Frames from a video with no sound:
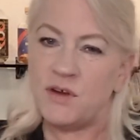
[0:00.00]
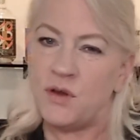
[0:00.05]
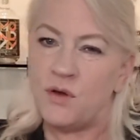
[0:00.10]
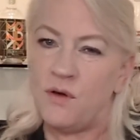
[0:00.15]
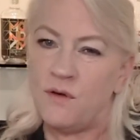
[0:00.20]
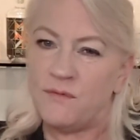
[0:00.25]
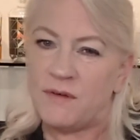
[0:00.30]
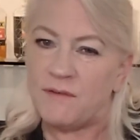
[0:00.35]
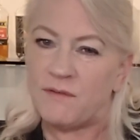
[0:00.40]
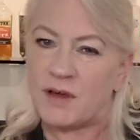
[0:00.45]
know
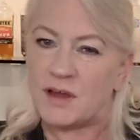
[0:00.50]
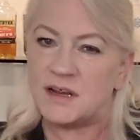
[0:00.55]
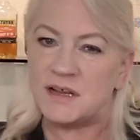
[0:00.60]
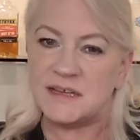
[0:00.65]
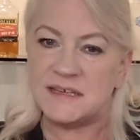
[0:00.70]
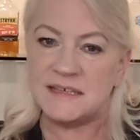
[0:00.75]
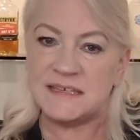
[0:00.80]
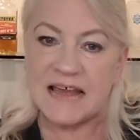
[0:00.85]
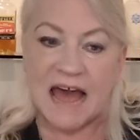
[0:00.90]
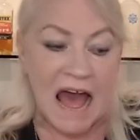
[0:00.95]
if I've got
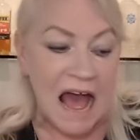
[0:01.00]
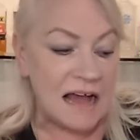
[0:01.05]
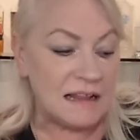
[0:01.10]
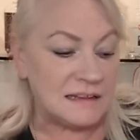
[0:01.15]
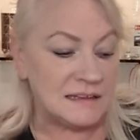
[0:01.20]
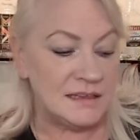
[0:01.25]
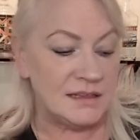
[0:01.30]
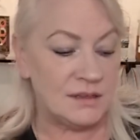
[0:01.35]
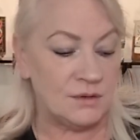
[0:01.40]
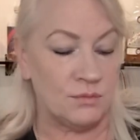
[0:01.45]

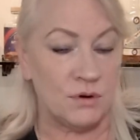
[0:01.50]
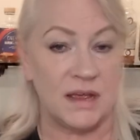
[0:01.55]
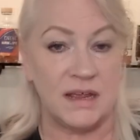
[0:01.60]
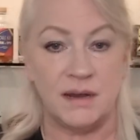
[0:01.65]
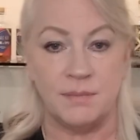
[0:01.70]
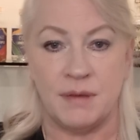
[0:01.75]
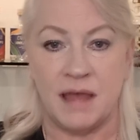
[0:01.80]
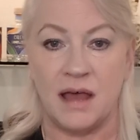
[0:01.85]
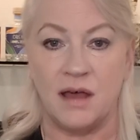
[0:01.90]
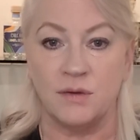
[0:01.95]
exactly the right
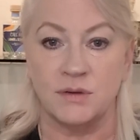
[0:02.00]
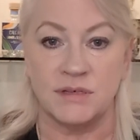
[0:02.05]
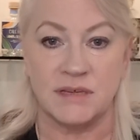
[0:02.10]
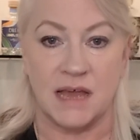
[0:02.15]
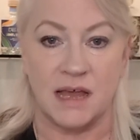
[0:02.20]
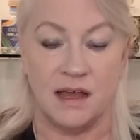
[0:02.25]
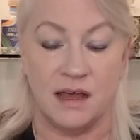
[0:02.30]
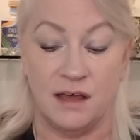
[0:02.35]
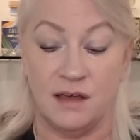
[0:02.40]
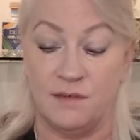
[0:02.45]
amount
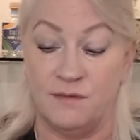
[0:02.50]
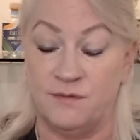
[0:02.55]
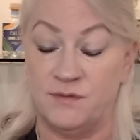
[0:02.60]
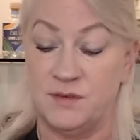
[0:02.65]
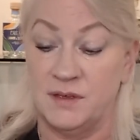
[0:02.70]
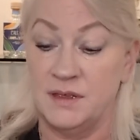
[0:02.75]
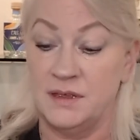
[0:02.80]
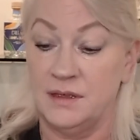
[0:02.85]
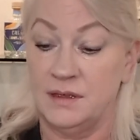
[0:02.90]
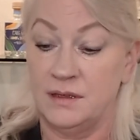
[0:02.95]
of
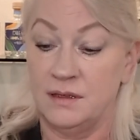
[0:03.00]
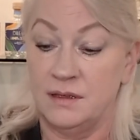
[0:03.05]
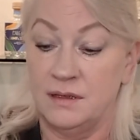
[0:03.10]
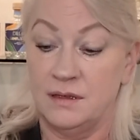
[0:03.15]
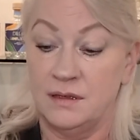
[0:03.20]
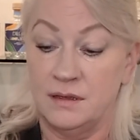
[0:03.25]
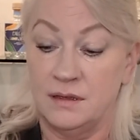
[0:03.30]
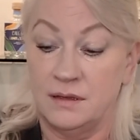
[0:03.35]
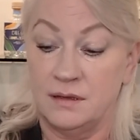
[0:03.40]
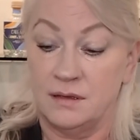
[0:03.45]

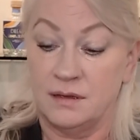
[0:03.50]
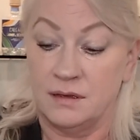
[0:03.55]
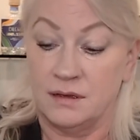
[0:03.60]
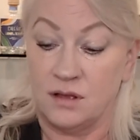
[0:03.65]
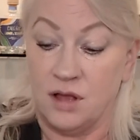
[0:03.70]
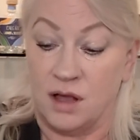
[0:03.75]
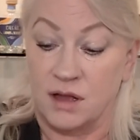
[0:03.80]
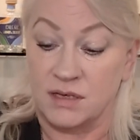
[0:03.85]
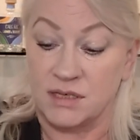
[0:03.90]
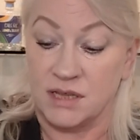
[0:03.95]

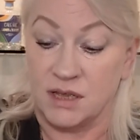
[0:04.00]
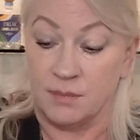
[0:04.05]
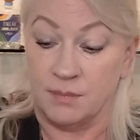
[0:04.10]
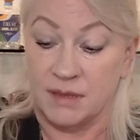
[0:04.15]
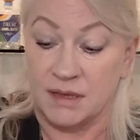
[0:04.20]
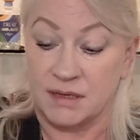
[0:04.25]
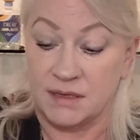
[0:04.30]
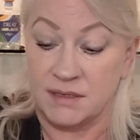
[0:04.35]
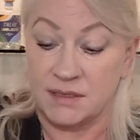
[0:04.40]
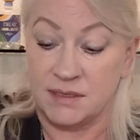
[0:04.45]
cocktail
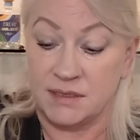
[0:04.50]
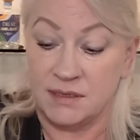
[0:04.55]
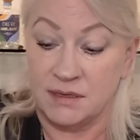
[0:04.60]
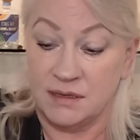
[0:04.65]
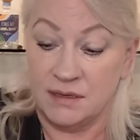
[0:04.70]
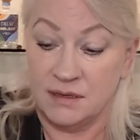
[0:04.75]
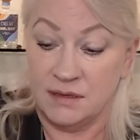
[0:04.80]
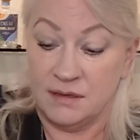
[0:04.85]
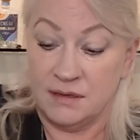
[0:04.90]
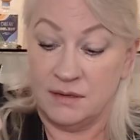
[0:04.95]
mix.
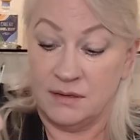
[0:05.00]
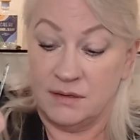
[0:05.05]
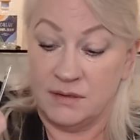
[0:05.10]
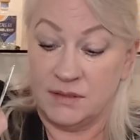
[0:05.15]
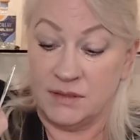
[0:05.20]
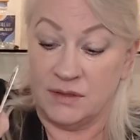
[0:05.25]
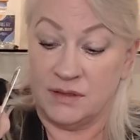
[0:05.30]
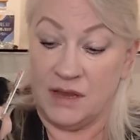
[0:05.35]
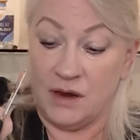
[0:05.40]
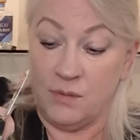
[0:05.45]

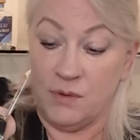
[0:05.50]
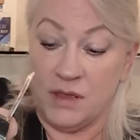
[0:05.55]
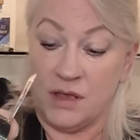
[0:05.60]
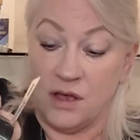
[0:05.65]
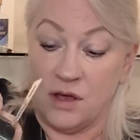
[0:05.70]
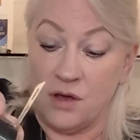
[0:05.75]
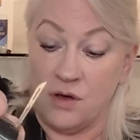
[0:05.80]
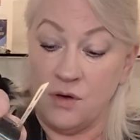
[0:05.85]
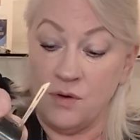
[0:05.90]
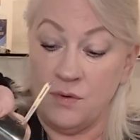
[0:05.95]
So there we
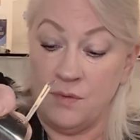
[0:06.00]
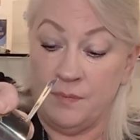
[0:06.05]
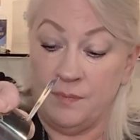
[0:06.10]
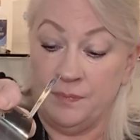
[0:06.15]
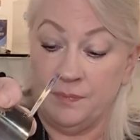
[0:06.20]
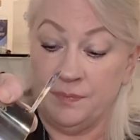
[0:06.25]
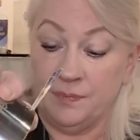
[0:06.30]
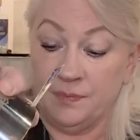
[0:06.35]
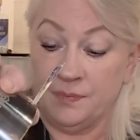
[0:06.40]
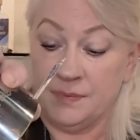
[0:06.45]
go,
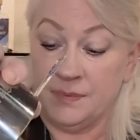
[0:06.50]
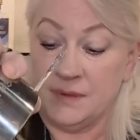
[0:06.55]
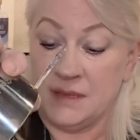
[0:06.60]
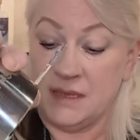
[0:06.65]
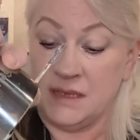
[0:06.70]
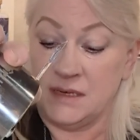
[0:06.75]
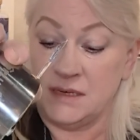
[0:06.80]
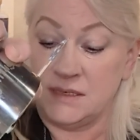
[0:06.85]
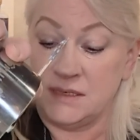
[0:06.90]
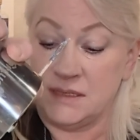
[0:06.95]

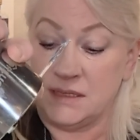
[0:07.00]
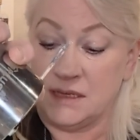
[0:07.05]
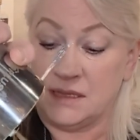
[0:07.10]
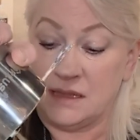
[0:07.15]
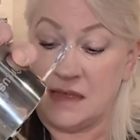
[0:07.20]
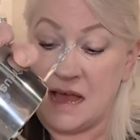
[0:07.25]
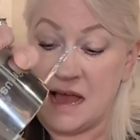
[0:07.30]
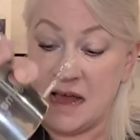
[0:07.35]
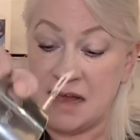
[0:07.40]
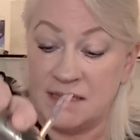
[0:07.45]
into the
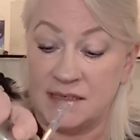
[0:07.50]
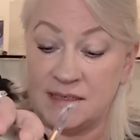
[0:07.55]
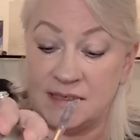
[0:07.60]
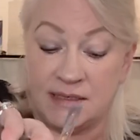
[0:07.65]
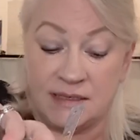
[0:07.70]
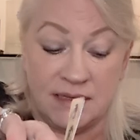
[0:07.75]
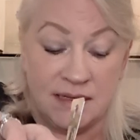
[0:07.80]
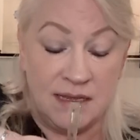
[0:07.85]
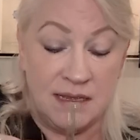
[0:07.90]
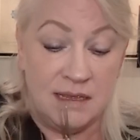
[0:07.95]

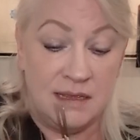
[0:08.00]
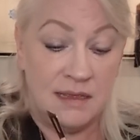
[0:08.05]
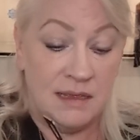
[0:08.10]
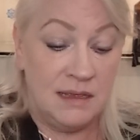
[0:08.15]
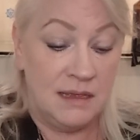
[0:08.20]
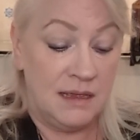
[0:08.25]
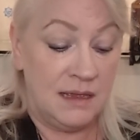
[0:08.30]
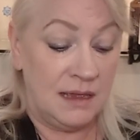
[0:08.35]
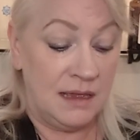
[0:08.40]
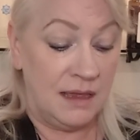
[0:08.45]
glass,
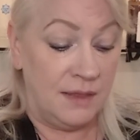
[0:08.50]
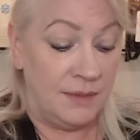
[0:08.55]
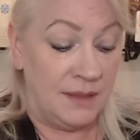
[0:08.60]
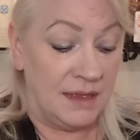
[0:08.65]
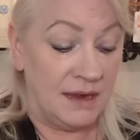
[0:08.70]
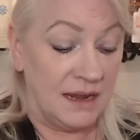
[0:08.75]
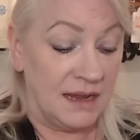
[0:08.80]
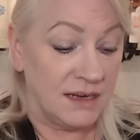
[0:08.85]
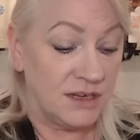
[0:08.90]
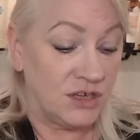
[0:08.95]
and
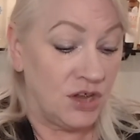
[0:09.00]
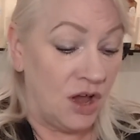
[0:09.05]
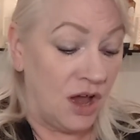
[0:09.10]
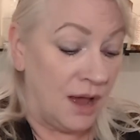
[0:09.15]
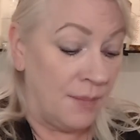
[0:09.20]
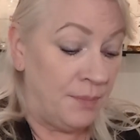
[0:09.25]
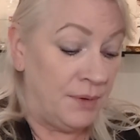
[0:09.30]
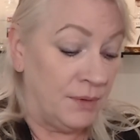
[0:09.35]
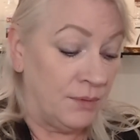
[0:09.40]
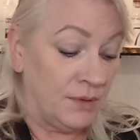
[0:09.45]
then I
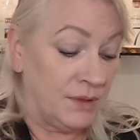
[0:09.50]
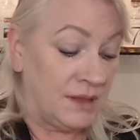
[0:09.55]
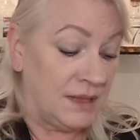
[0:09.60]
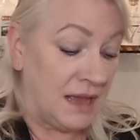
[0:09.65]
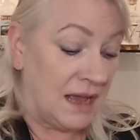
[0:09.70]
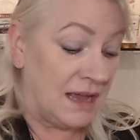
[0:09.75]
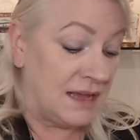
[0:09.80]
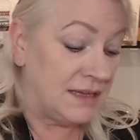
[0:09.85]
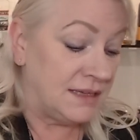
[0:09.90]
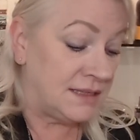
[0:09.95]
top it with the
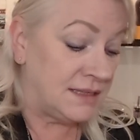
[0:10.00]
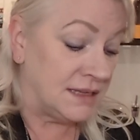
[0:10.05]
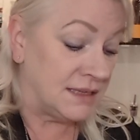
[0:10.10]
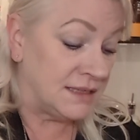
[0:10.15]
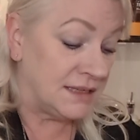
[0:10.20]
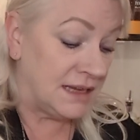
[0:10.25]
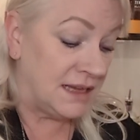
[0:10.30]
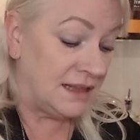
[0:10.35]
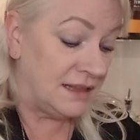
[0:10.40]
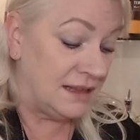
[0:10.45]
ice
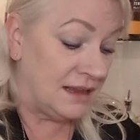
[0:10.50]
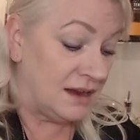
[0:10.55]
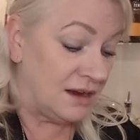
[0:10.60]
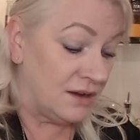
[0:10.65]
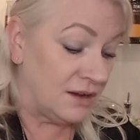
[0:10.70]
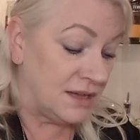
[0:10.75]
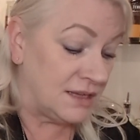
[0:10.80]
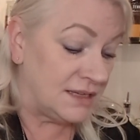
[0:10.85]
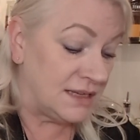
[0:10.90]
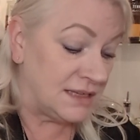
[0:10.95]
that's in there
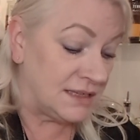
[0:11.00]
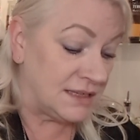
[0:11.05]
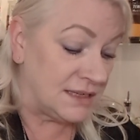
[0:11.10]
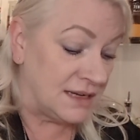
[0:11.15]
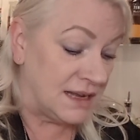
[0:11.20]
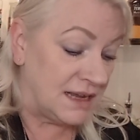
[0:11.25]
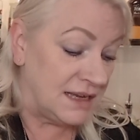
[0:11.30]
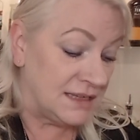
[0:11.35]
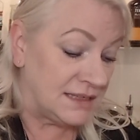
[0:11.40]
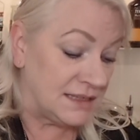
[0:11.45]
because it's
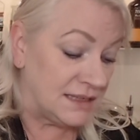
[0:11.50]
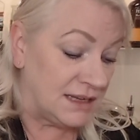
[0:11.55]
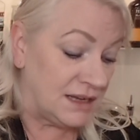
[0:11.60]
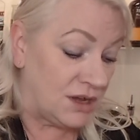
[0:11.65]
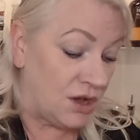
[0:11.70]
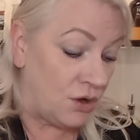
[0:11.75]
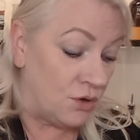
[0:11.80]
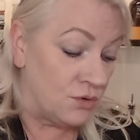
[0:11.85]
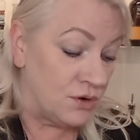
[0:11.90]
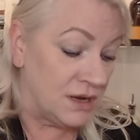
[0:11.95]
nicely
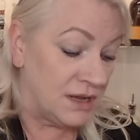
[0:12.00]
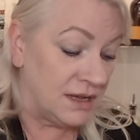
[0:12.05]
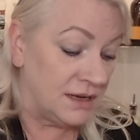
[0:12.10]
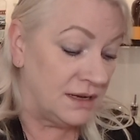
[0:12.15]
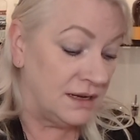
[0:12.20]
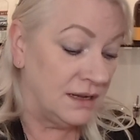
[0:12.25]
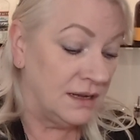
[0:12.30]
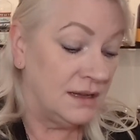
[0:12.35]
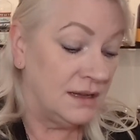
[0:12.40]
coated